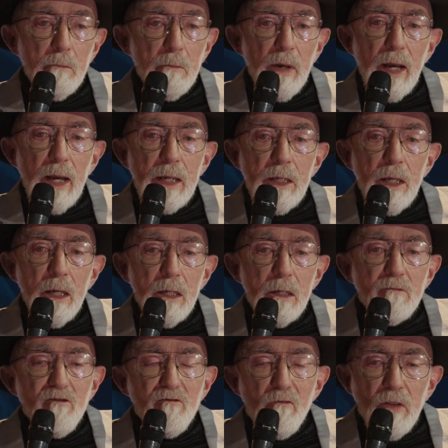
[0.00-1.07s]
by
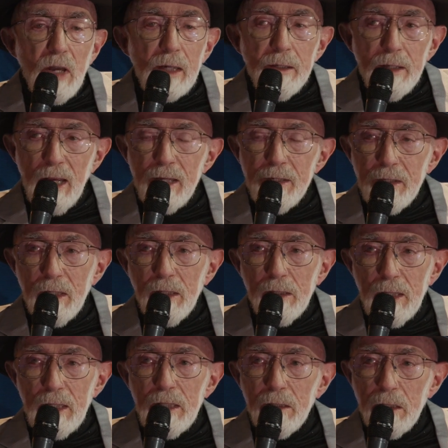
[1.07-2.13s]

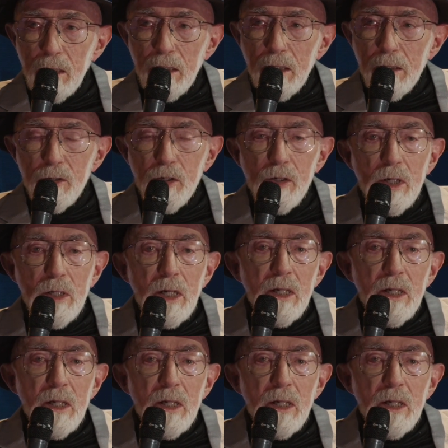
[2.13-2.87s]
fantastically large